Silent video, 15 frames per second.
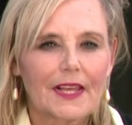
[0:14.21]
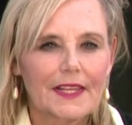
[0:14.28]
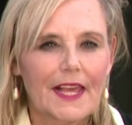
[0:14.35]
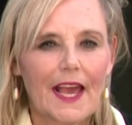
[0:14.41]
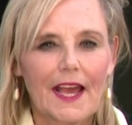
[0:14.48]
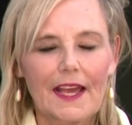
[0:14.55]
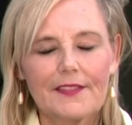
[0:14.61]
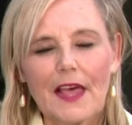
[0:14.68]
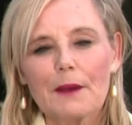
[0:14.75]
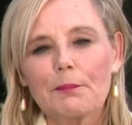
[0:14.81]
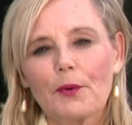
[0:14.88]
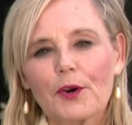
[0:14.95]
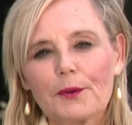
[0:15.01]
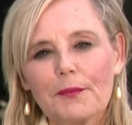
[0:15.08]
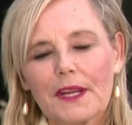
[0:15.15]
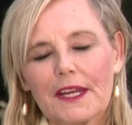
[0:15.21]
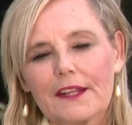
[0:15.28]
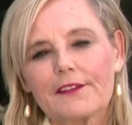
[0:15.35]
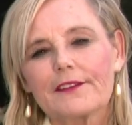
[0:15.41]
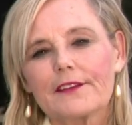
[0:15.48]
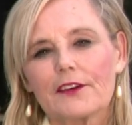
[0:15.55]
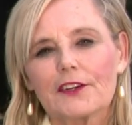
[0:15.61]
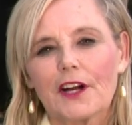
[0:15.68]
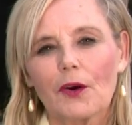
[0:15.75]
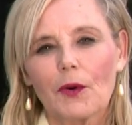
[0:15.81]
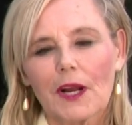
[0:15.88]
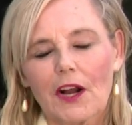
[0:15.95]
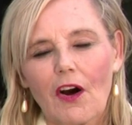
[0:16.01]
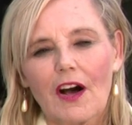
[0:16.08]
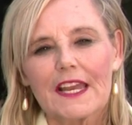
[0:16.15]
Yeah, and that board meeting's still
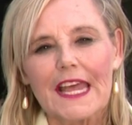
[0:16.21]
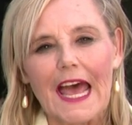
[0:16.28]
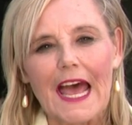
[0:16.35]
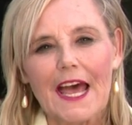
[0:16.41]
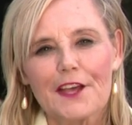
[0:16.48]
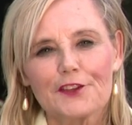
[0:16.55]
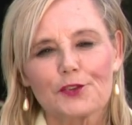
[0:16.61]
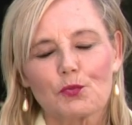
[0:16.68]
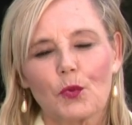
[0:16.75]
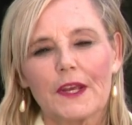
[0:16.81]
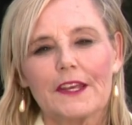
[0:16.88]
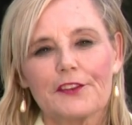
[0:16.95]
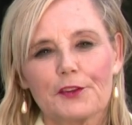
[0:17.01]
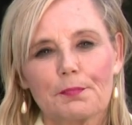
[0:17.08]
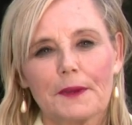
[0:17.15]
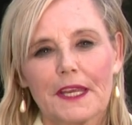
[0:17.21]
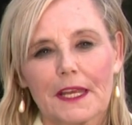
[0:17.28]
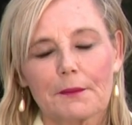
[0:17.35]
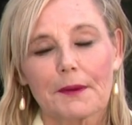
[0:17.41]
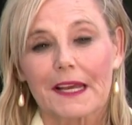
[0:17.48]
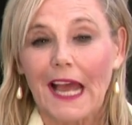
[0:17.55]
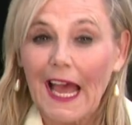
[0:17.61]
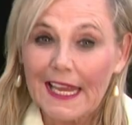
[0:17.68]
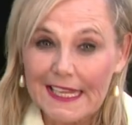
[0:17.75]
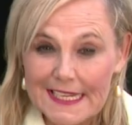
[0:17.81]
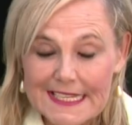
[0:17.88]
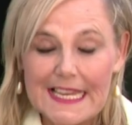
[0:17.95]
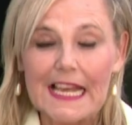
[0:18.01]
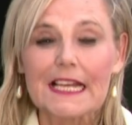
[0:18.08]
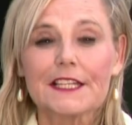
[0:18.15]
going on as we speak. But I
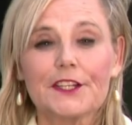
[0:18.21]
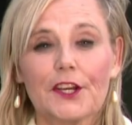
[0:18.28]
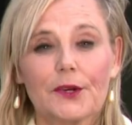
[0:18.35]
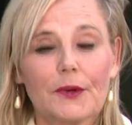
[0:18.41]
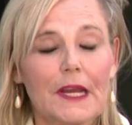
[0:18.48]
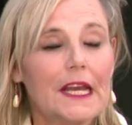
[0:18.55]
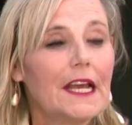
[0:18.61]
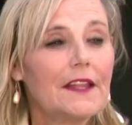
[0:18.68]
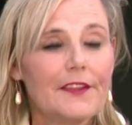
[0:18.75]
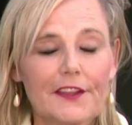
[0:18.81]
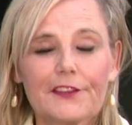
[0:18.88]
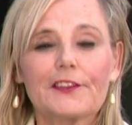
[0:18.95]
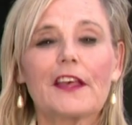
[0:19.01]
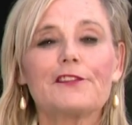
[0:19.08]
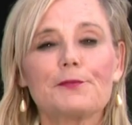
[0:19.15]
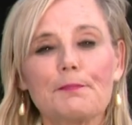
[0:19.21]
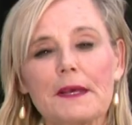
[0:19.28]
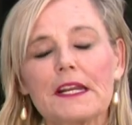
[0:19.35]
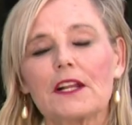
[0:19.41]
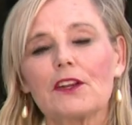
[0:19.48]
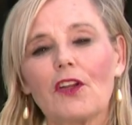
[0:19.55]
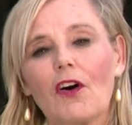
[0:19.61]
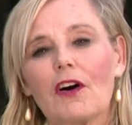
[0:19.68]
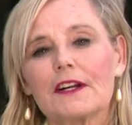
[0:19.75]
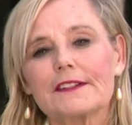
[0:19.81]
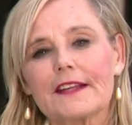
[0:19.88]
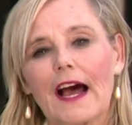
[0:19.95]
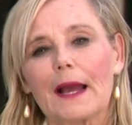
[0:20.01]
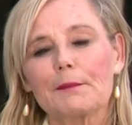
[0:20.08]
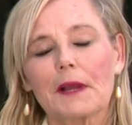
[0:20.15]
can tell you, this has been a
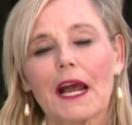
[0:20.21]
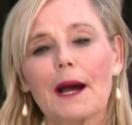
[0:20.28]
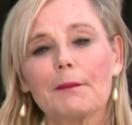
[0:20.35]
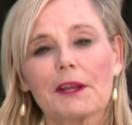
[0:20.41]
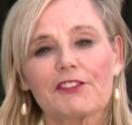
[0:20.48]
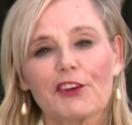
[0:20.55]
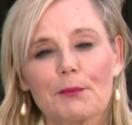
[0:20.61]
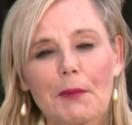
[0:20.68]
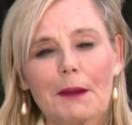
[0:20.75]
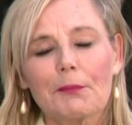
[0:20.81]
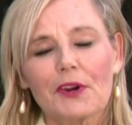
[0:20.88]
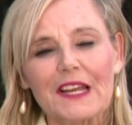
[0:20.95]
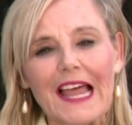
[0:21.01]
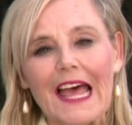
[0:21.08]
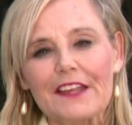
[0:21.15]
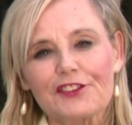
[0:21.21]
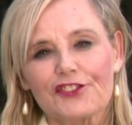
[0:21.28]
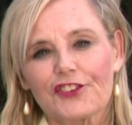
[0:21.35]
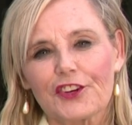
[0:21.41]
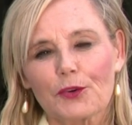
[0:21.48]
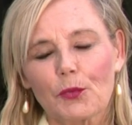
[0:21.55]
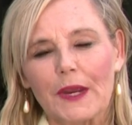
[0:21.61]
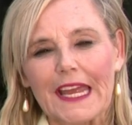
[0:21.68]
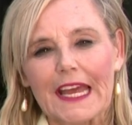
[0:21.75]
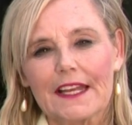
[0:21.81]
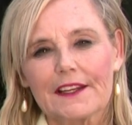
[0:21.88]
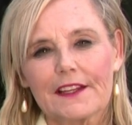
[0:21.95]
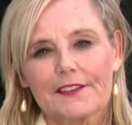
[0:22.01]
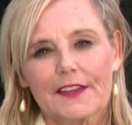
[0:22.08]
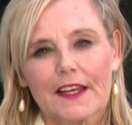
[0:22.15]
long time coming. Remember, last year we
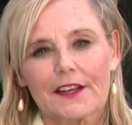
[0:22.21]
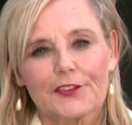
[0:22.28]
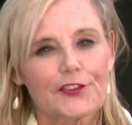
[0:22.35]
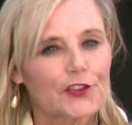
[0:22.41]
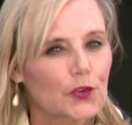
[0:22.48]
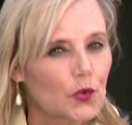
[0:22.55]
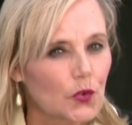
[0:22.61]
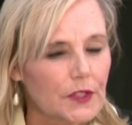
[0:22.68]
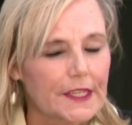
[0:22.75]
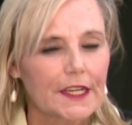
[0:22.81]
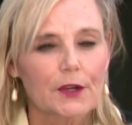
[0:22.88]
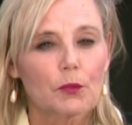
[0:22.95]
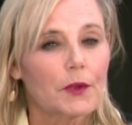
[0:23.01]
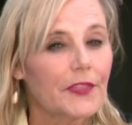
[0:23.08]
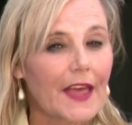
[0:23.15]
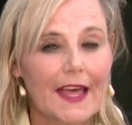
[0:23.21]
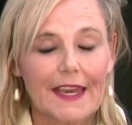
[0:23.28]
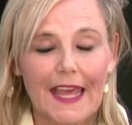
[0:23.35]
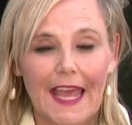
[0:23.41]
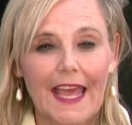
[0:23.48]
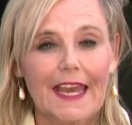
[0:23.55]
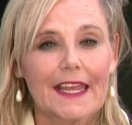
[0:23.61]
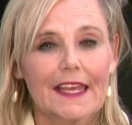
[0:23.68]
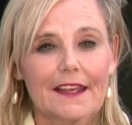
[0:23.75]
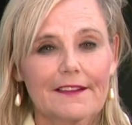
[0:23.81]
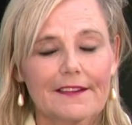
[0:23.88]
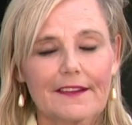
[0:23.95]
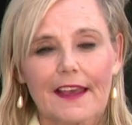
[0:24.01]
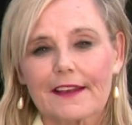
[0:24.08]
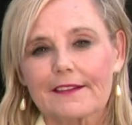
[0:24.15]
ended the school year without any
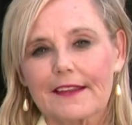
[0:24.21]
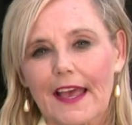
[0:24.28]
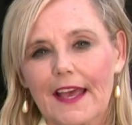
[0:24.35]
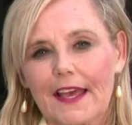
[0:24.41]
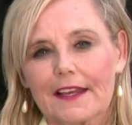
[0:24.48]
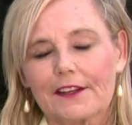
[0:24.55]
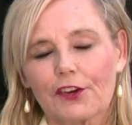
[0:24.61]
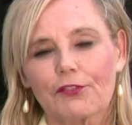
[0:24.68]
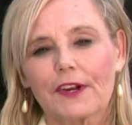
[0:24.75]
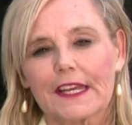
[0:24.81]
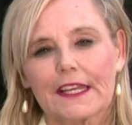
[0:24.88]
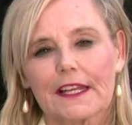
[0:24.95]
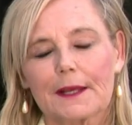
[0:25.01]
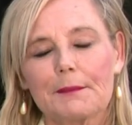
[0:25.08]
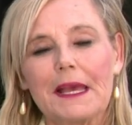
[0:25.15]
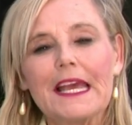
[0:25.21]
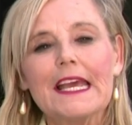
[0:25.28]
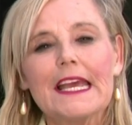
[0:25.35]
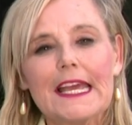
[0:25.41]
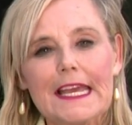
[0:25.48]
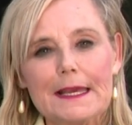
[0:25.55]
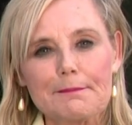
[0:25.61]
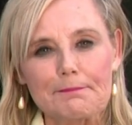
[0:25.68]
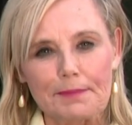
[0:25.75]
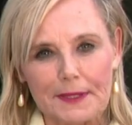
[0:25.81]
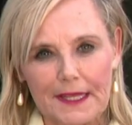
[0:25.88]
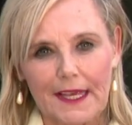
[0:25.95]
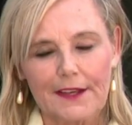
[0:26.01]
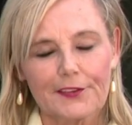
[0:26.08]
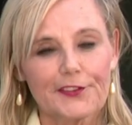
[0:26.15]
sex ed curriculum in
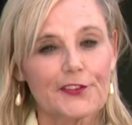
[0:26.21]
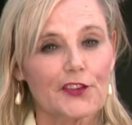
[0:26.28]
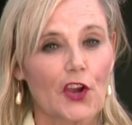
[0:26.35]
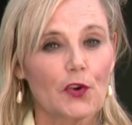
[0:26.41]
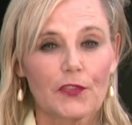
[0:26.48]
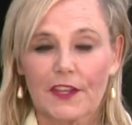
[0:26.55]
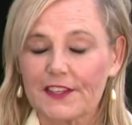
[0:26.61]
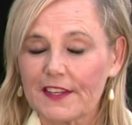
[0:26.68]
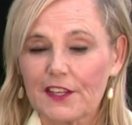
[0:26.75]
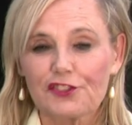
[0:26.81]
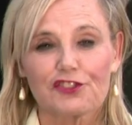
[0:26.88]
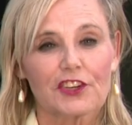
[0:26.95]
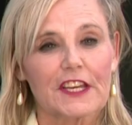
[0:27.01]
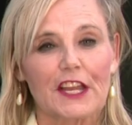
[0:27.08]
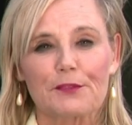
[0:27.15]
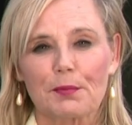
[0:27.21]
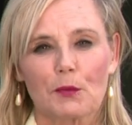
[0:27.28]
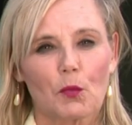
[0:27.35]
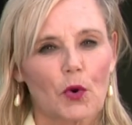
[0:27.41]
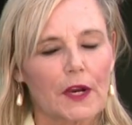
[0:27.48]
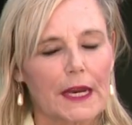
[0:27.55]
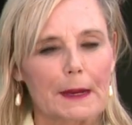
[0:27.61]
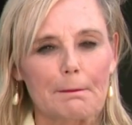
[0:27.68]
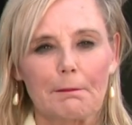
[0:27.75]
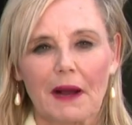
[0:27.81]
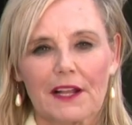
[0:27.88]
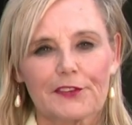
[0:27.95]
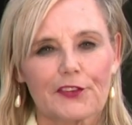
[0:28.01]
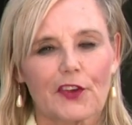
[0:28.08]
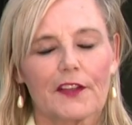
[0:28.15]
place. So the district has been working
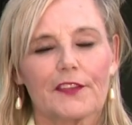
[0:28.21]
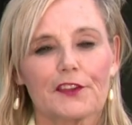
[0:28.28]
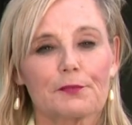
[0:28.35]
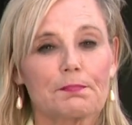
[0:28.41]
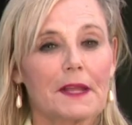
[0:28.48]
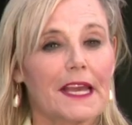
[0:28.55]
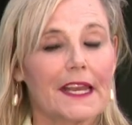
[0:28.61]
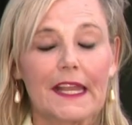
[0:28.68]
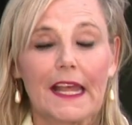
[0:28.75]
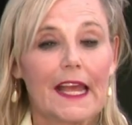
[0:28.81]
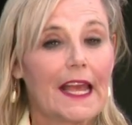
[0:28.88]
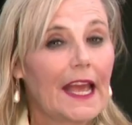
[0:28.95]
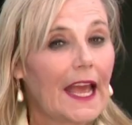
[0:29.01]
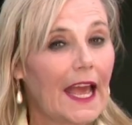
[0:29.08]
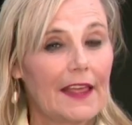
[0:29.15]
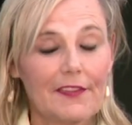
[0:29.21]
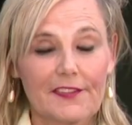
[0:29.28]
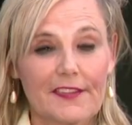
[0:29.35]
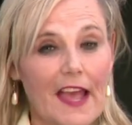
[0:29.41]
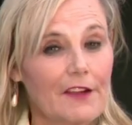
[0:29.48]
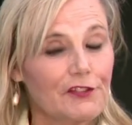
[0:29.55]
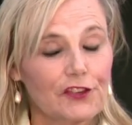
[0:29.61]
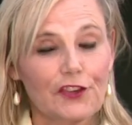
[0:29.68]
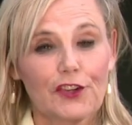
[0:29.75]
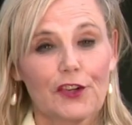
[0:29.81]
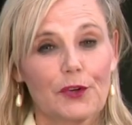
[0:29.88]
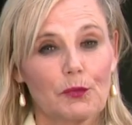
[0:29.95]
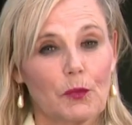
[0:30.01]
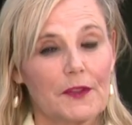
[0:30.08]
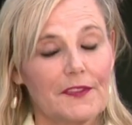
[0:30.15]
months on this plan. And this
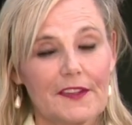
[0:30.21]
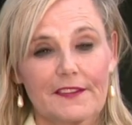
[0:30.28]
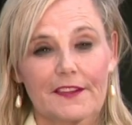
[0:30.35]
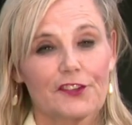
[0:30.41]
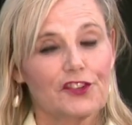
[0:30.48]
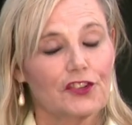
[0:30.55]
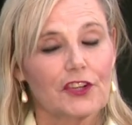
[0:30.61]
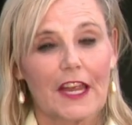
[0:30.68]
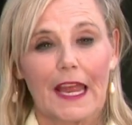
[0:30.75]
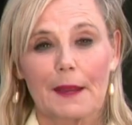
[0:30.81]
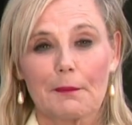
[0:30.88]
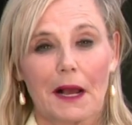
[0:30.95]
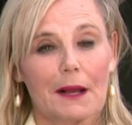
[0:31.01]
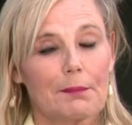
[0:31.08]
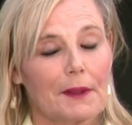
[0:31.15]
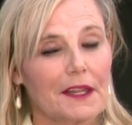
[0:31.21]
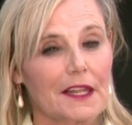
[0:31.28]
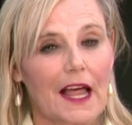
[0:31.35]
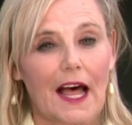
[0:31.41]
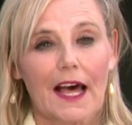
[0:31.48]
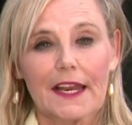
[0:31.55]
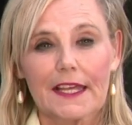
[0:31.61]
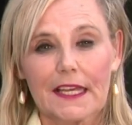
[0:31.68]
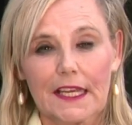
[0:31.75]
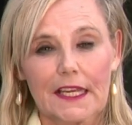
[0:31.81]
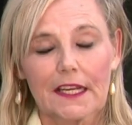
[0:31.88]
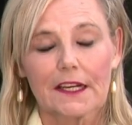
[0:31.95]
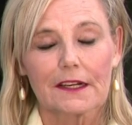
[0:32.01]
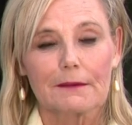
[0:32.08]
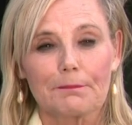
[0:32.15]
afternoon, when this issue came up, a lot of
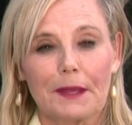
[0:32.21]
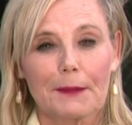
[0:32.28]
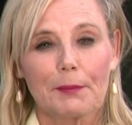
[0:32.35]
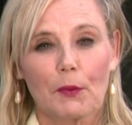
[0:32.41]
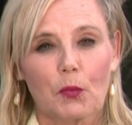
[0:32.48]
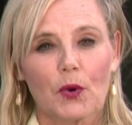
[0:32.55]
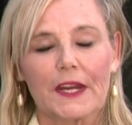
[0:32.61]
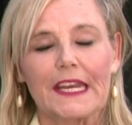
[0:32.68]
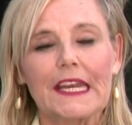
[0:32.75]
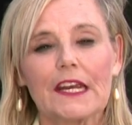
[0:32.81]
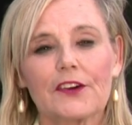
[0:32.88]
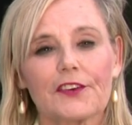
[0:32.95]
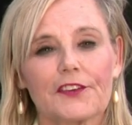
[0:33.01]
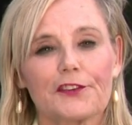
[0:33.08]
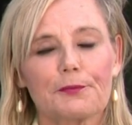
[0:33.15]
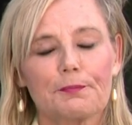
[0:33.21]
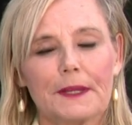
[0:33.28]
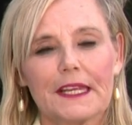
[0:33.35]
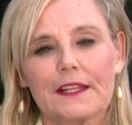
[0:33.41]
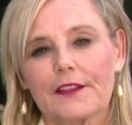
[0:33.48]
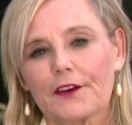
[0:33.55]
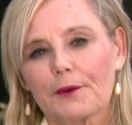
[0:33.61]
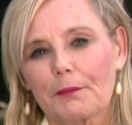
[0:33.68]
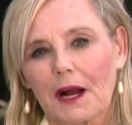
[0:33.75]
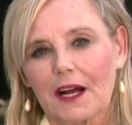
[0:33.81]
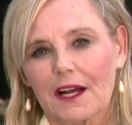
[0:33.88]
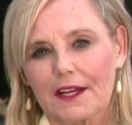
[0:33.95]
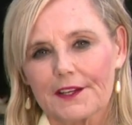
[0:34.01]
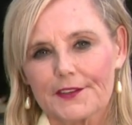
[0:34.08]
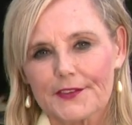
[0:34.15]
here people were here to speak their
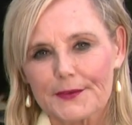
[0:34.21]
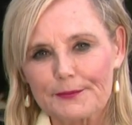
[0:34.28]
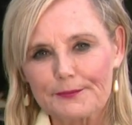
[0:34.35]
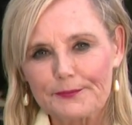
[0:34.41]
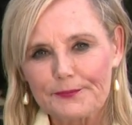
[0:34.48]
mind.